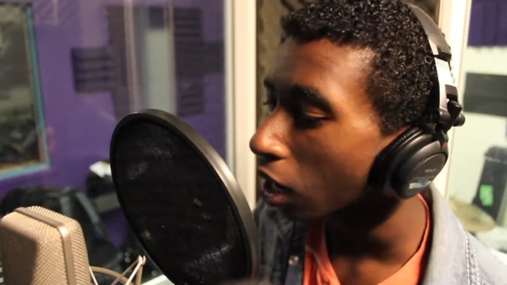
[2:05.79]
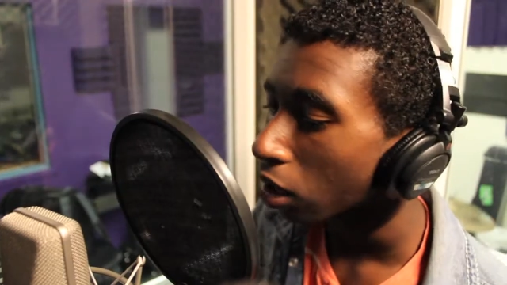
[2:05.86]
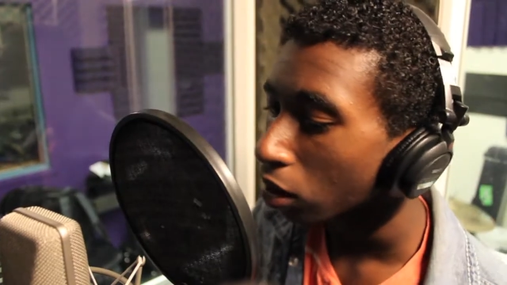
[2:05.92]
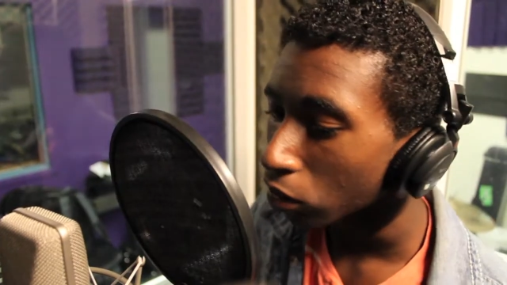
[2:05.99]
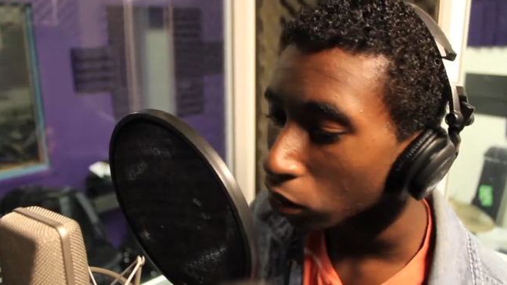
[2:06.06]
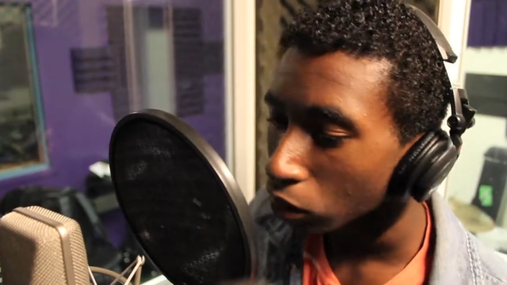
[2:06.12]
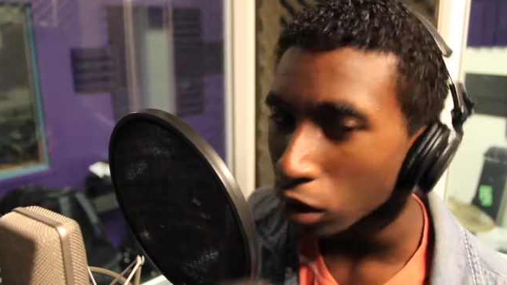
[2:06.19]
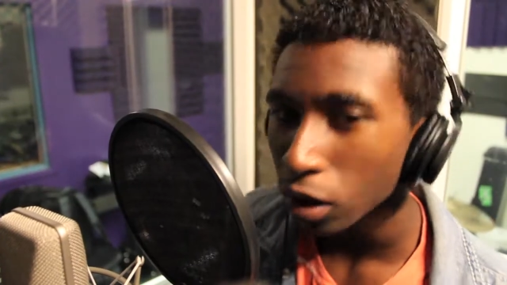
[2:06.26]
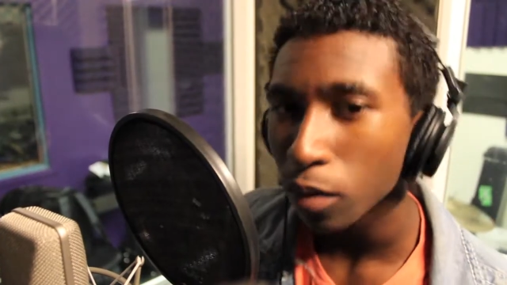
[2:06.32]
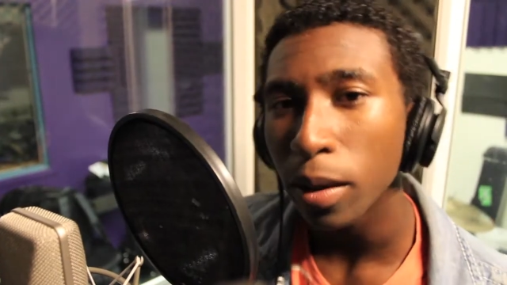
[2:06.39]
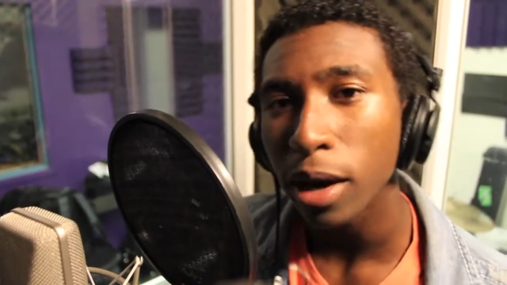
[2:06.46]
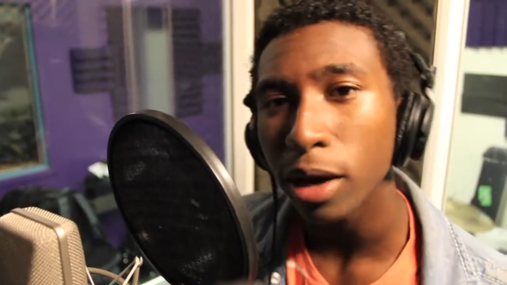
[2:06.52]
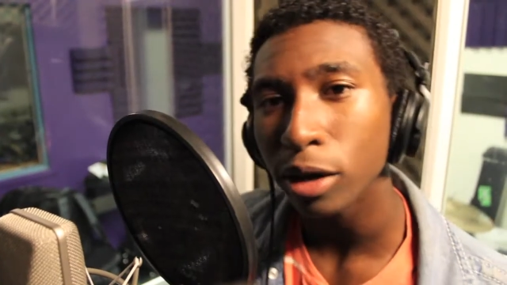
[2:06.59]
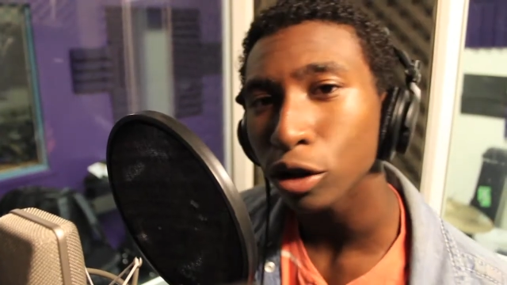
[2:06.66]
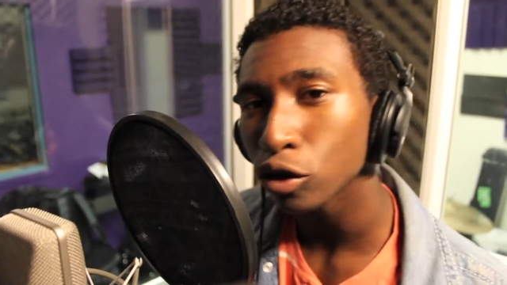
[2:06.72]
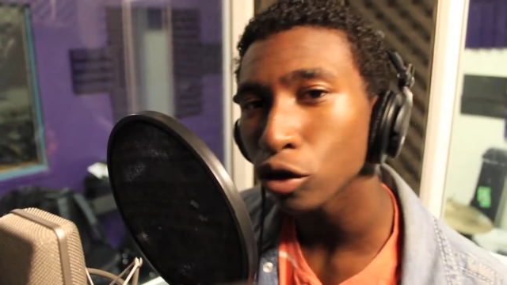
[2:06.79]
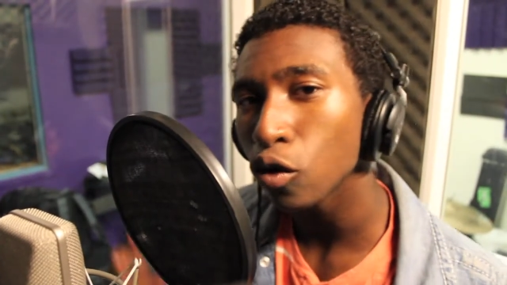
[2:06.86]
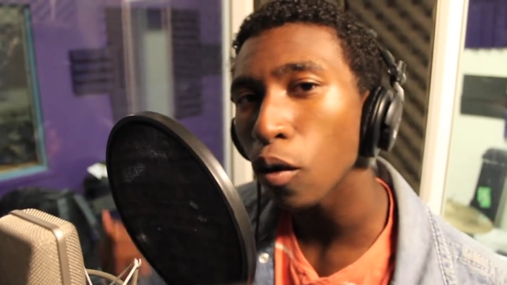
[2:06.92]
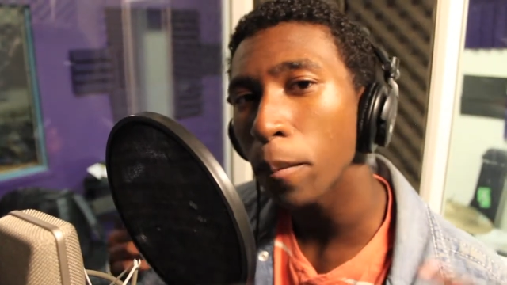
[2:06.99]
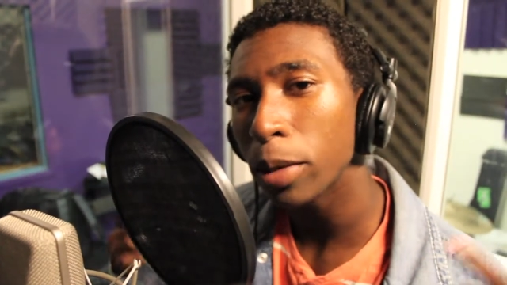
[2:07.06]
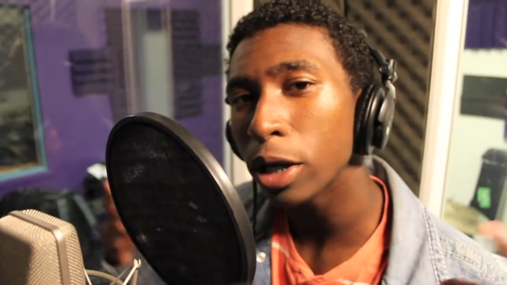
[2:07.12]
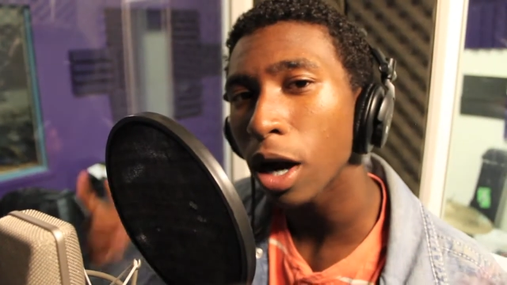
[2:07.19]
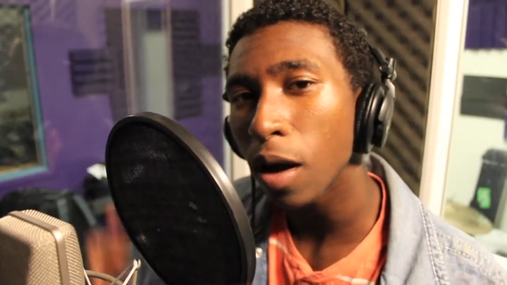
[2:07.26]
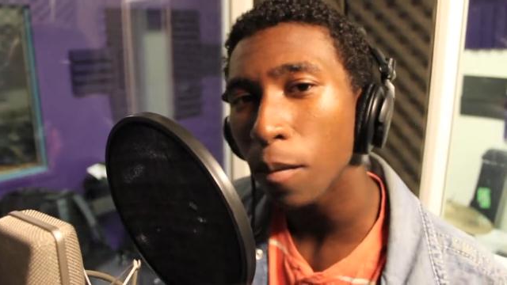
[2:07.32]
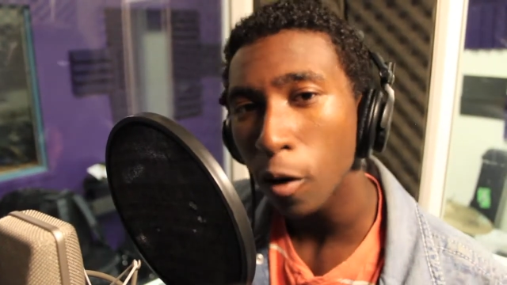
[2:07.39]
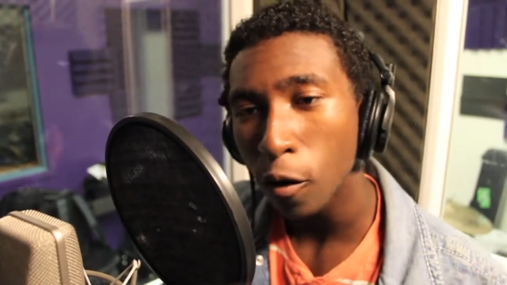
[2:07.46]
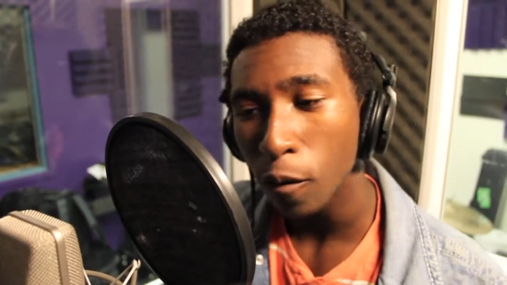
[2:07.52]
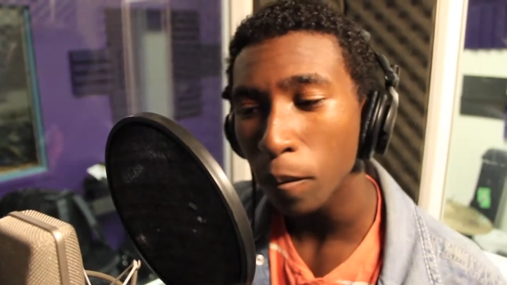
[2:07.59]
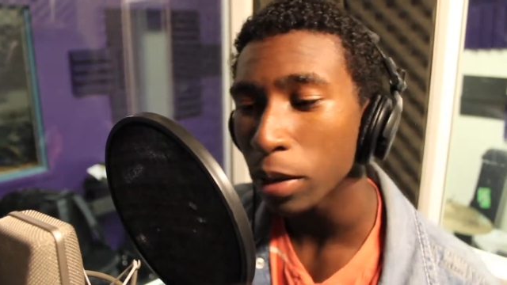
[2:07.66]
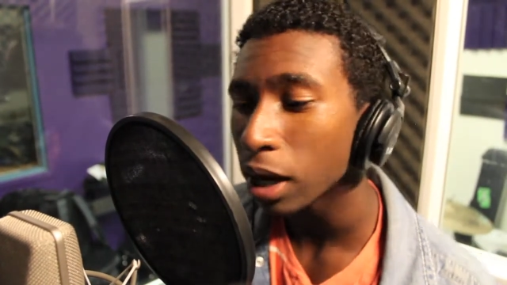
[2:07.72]
don't know about you, but I'm
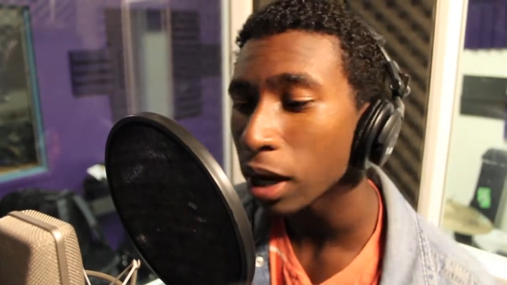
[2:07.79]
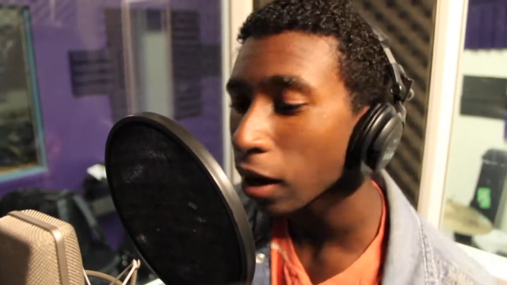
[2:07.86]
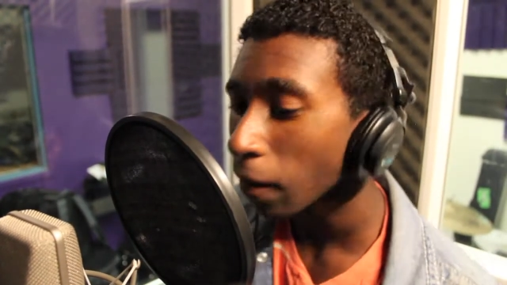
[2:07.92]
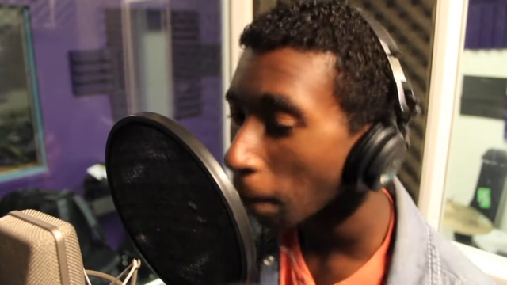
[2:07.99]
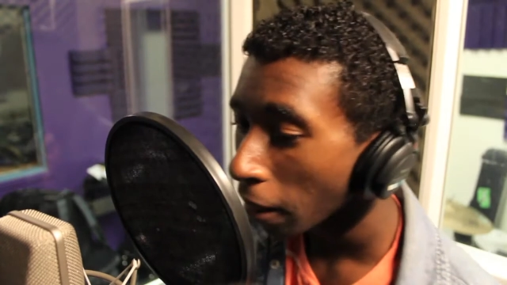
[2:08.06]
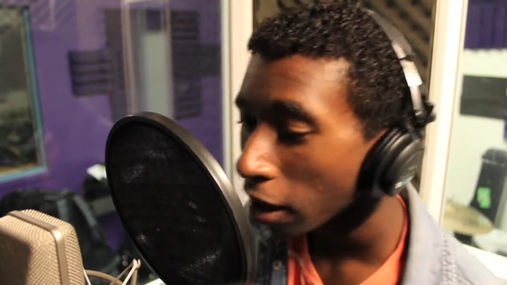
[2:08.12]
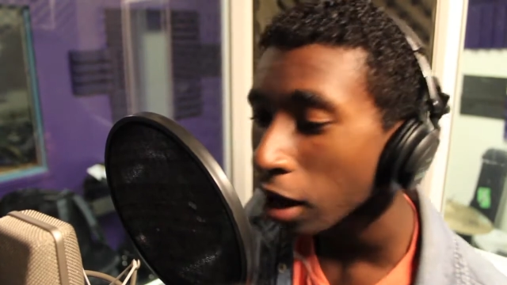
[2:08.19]
on my,